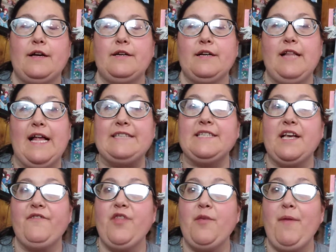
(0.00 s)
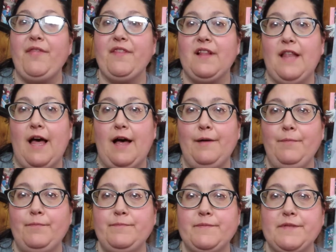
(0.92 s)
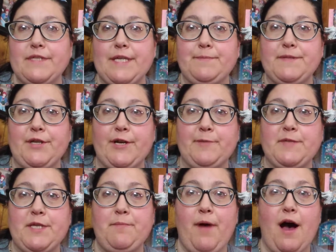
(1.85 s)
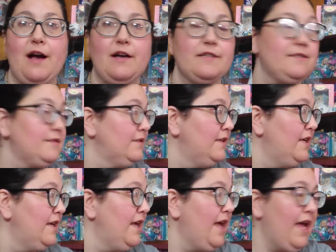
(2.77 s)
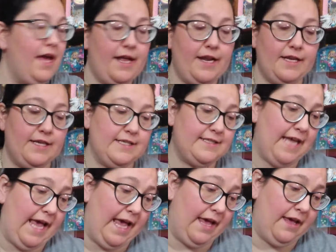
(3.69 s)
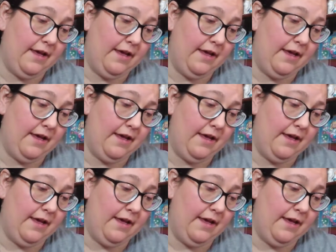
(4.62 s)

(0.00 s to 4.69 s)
Classic of the Month Club subscription box. And it is a